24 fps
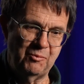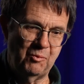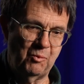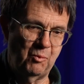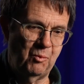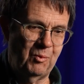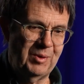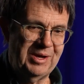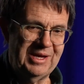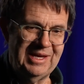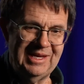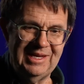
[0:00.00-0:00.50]

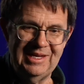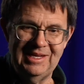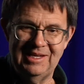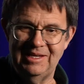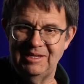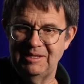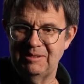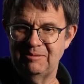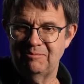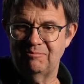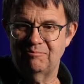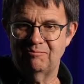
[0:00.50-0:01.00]

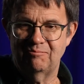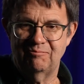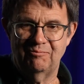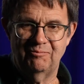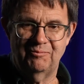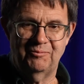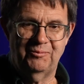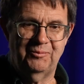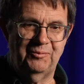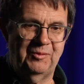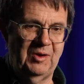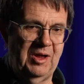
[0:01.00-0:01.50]
we,
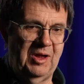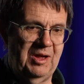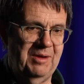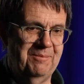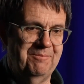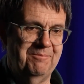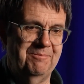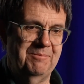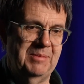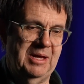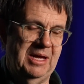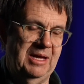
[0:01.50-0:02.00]

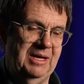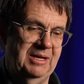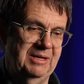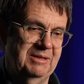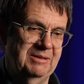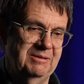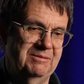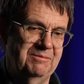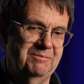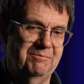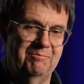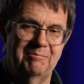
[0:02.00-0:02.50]

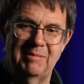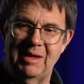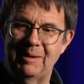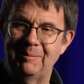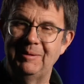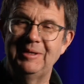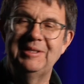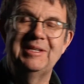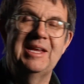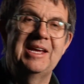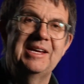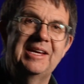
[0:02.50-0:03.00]
from
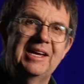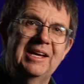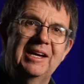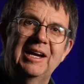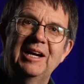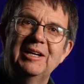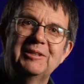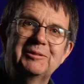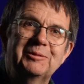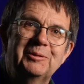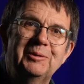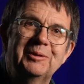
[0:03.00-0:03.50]
maybe taking
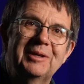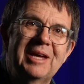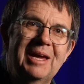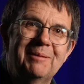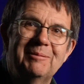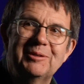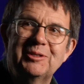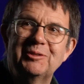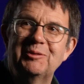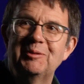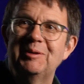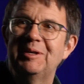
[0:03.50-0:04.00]
high school
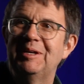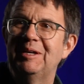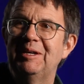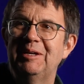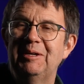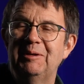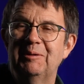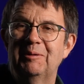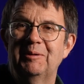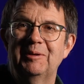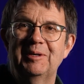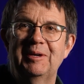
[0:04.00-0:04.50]

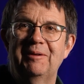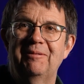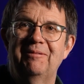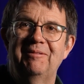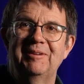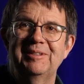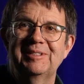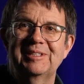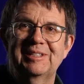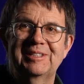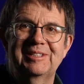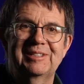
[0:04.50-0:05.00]
chemistry or a
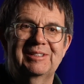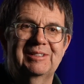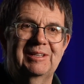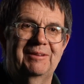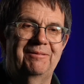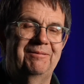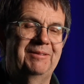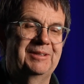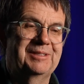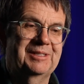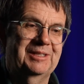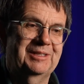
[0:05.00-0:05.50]

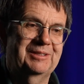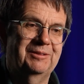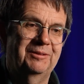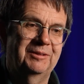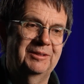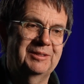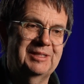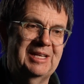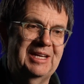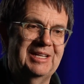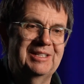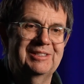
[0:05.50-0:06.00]
physical
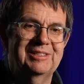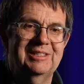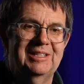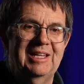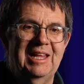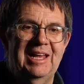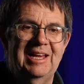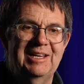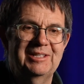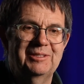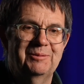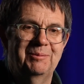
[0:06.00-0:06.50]
science
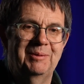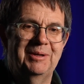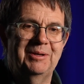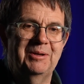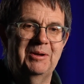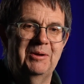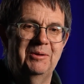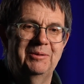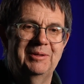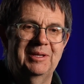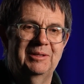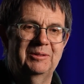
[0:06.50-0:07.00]
class, we
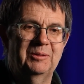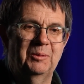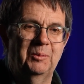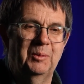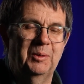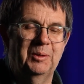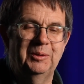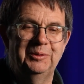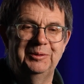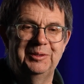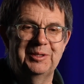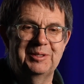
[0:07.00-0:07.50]
know that the
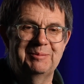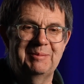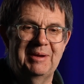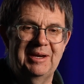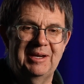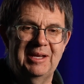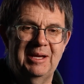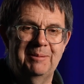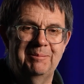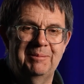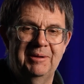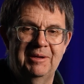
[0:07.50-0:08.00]
world is made
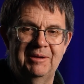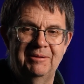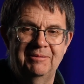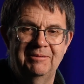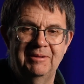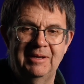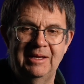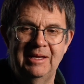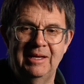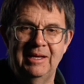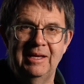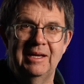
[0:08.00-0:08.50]
up of
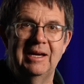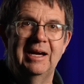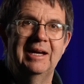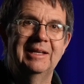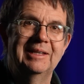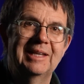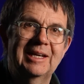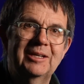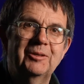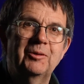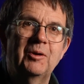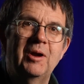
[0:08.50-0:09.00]

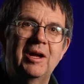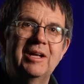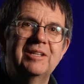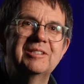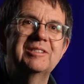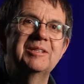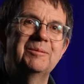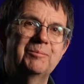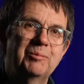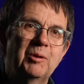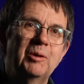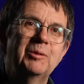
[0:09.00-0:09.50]
electrons
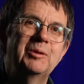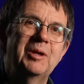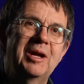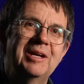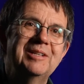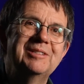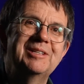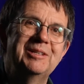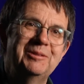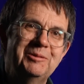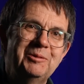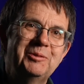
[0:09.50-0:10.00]
and
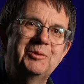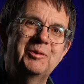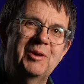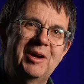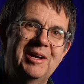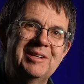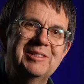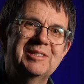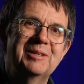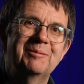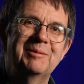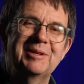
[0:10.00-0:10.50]
protons and
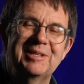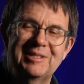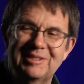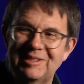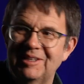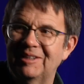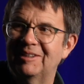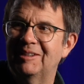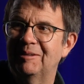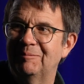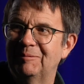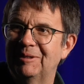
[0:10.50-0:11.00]
neutrons, and we
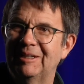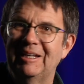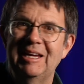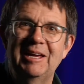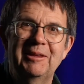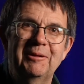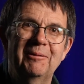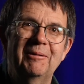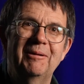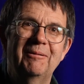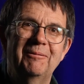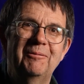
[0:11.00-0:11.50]
stick them
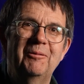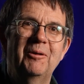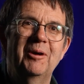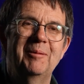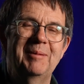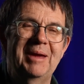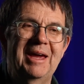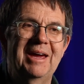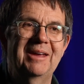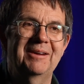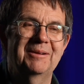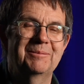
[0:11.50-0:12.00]
together and form
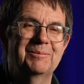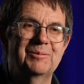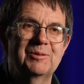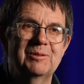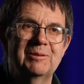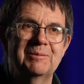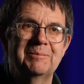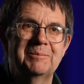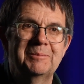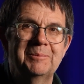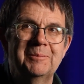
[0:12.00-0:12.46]
atoms.